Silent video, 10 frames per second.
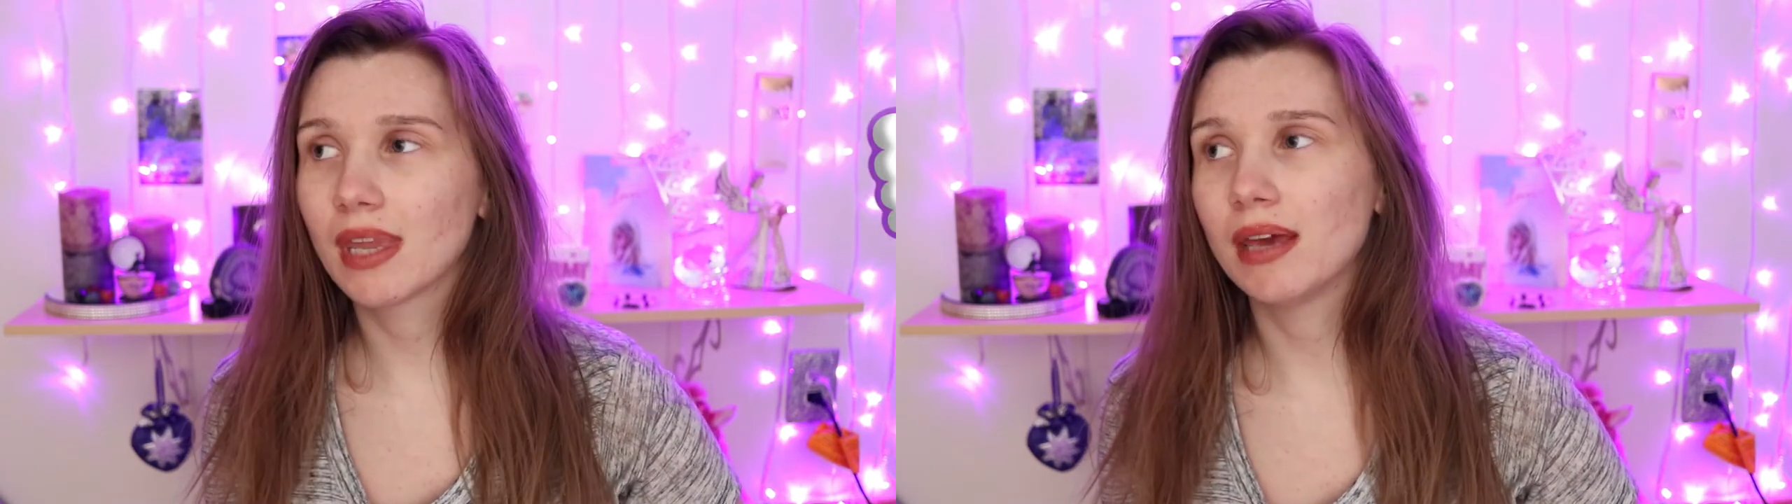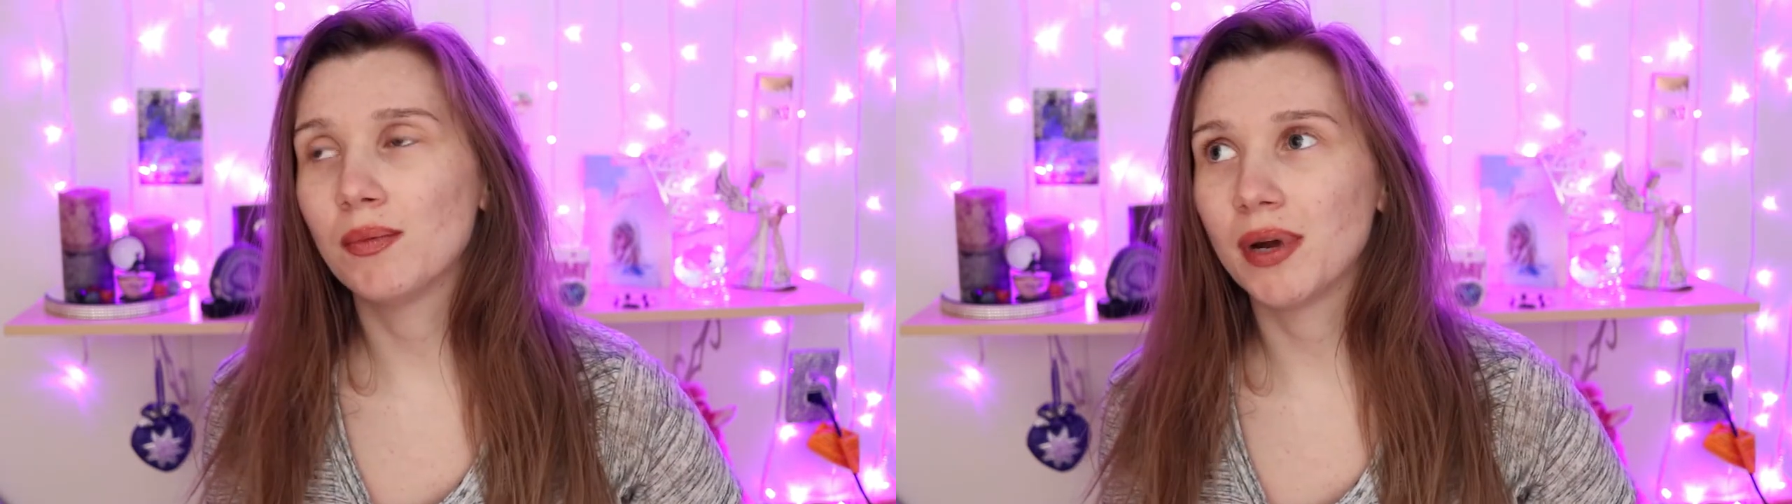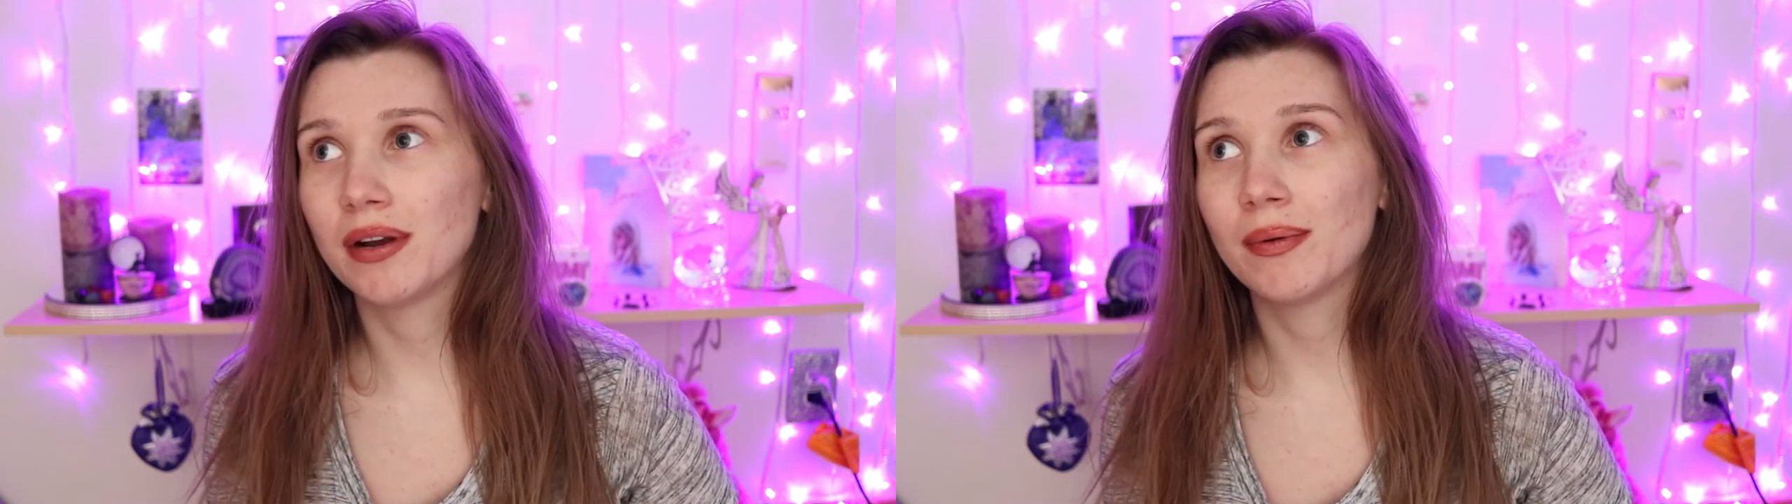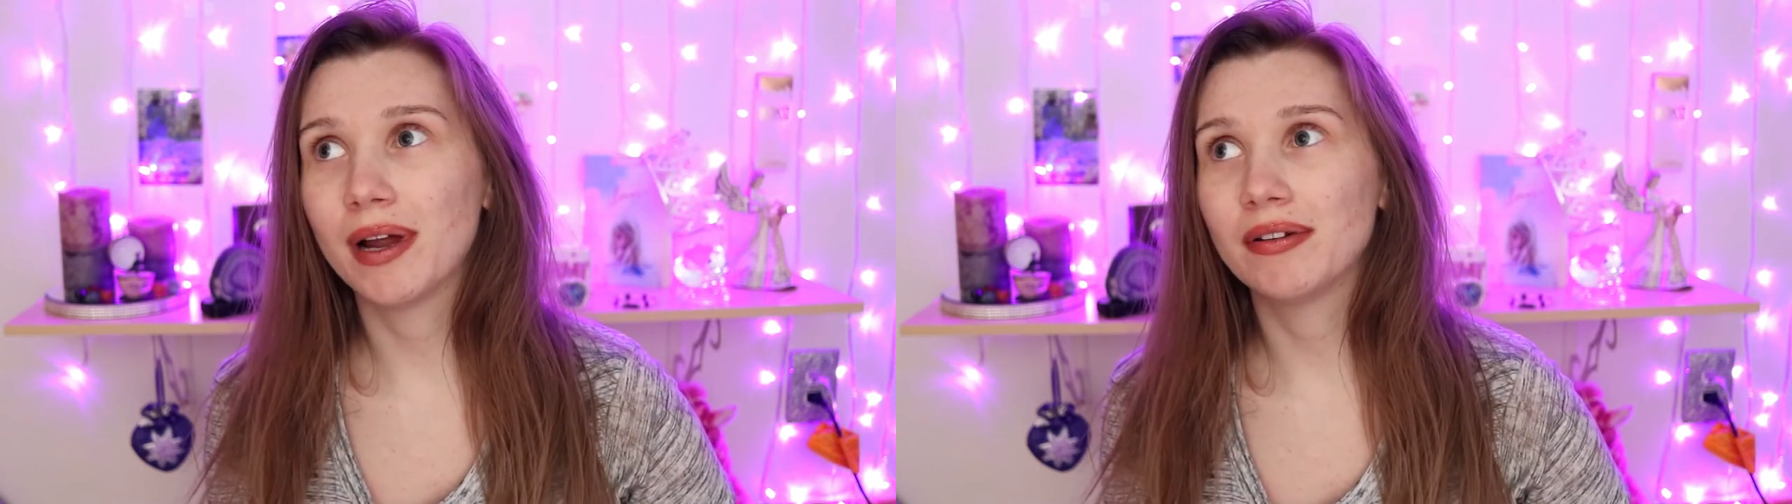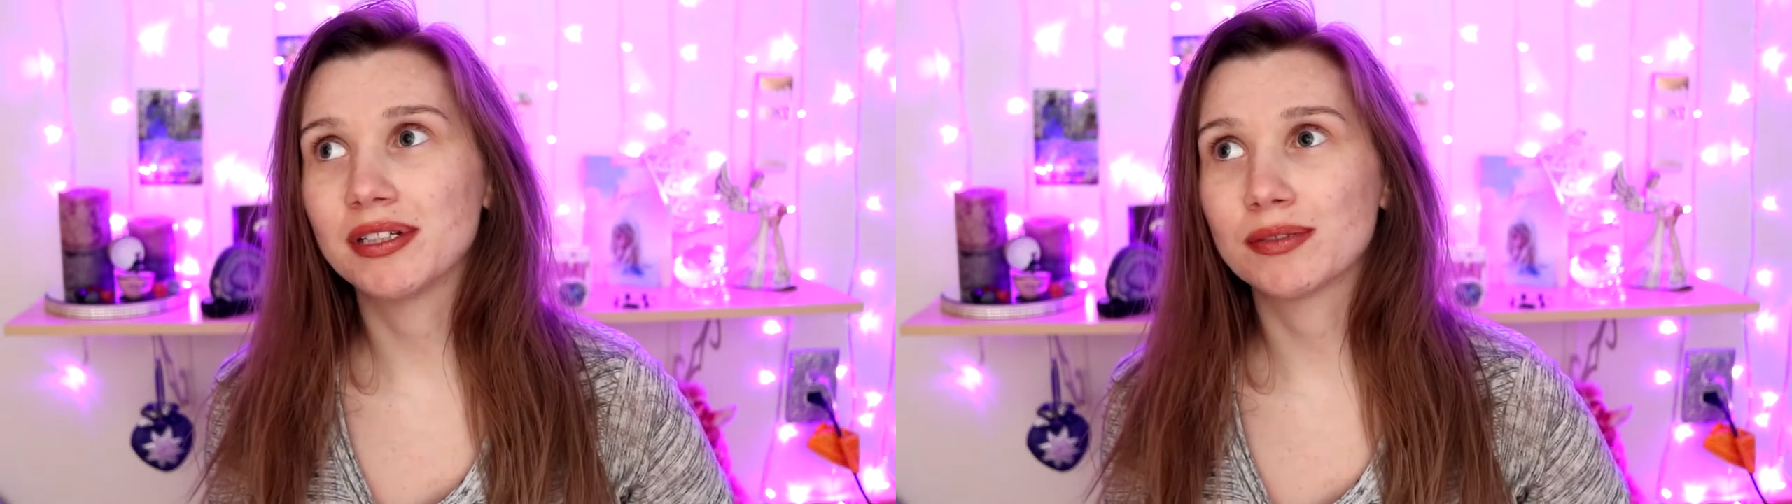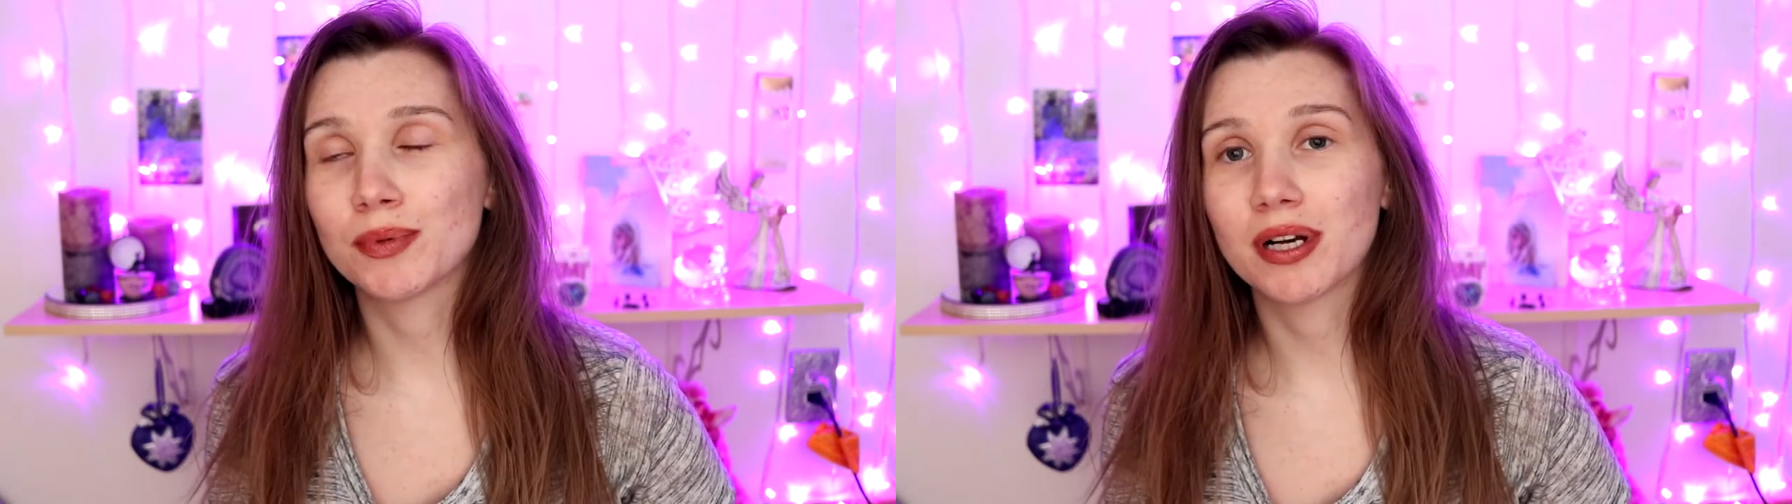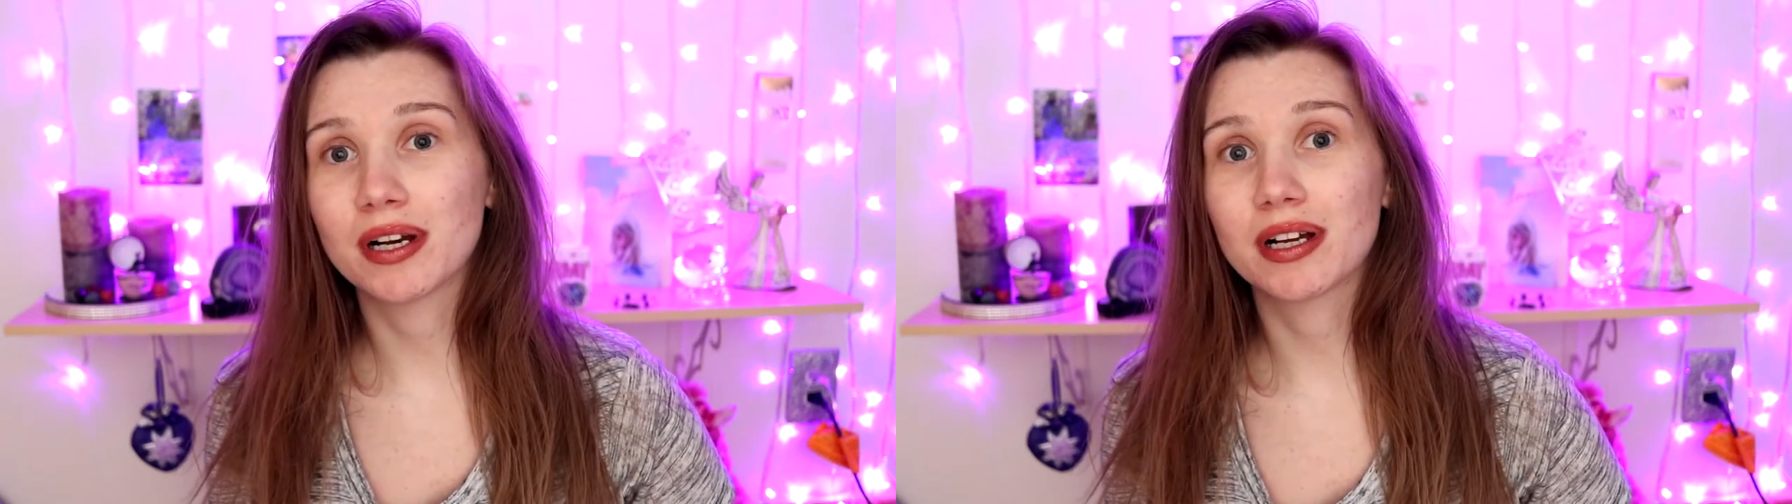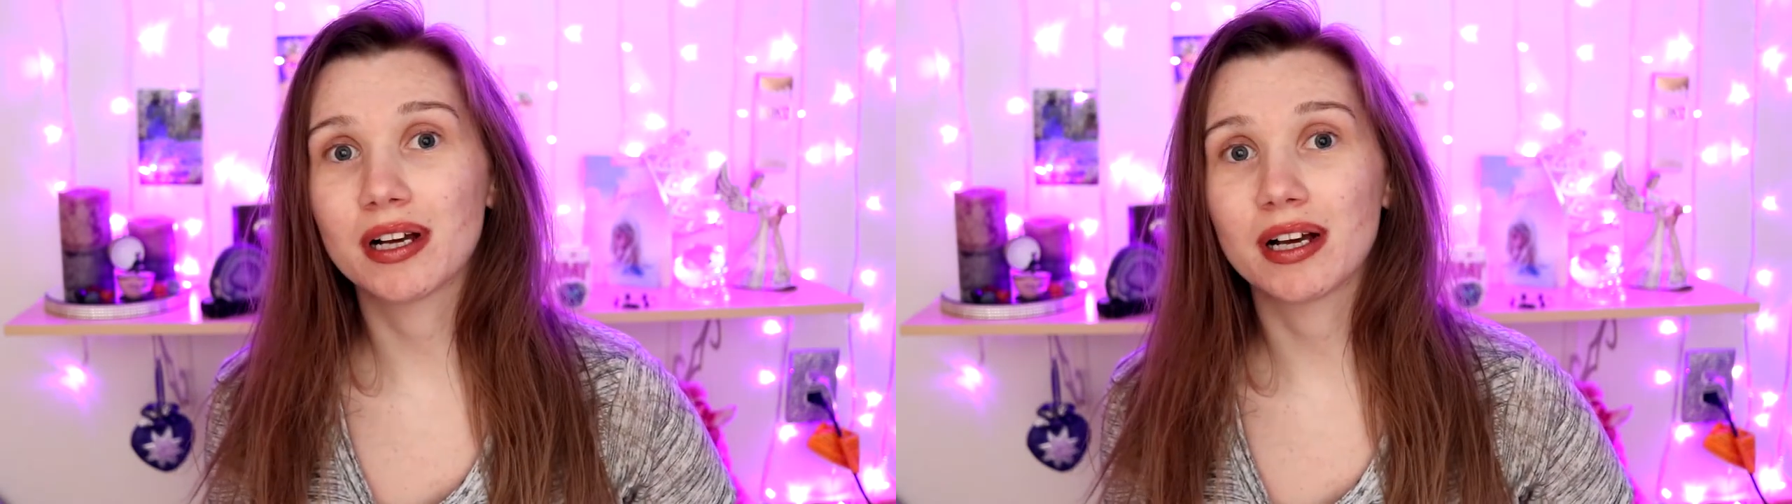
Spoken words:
it went around his work